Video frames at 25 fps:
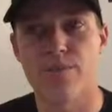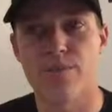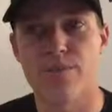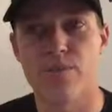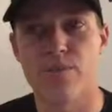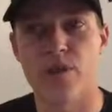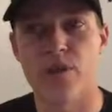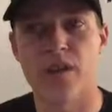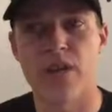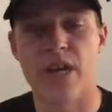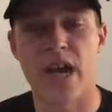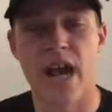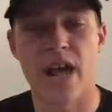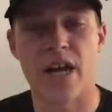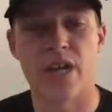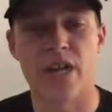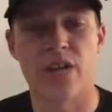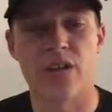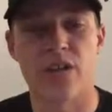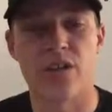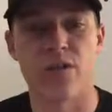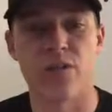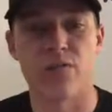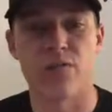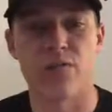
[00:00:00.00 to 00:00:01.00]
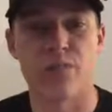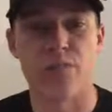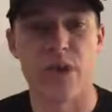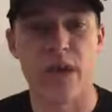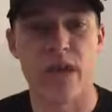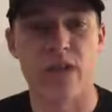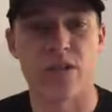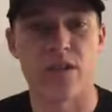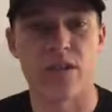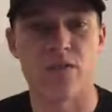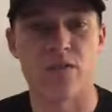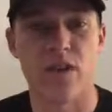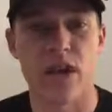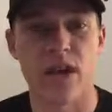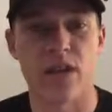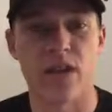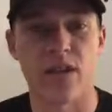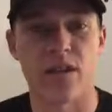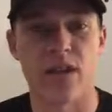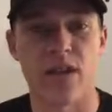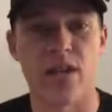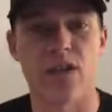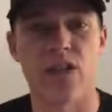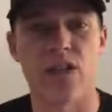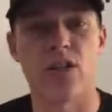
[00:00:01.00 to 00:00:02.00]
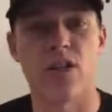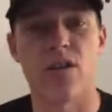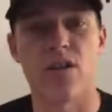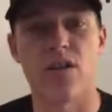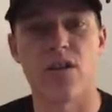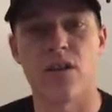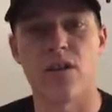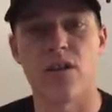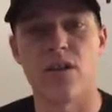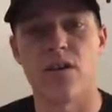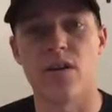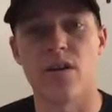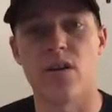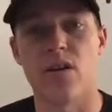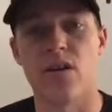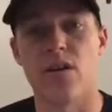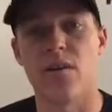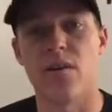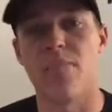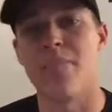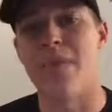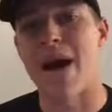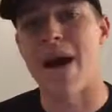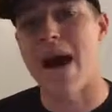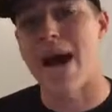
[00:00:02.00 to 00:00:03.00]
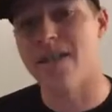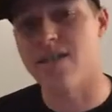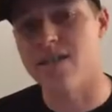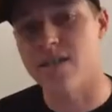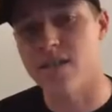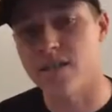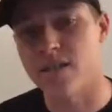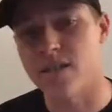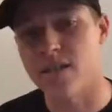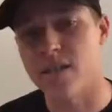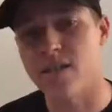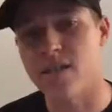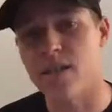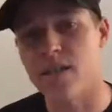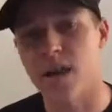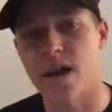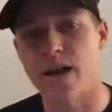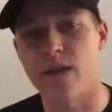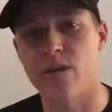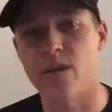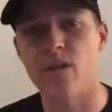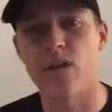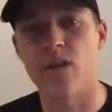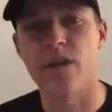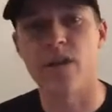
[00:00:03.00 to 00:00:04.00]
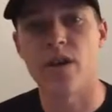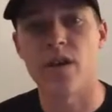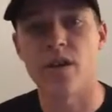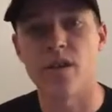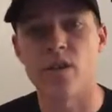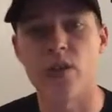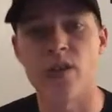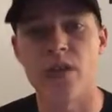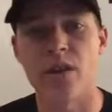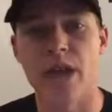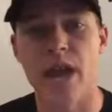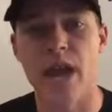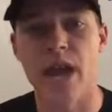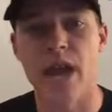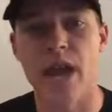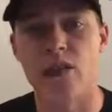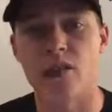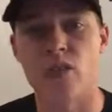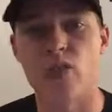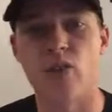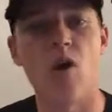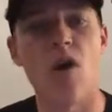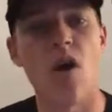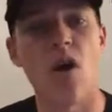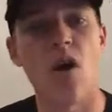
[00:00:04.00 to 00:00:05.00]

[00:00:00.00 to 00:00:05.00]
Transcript: protection-based regulation on the masses side when the actual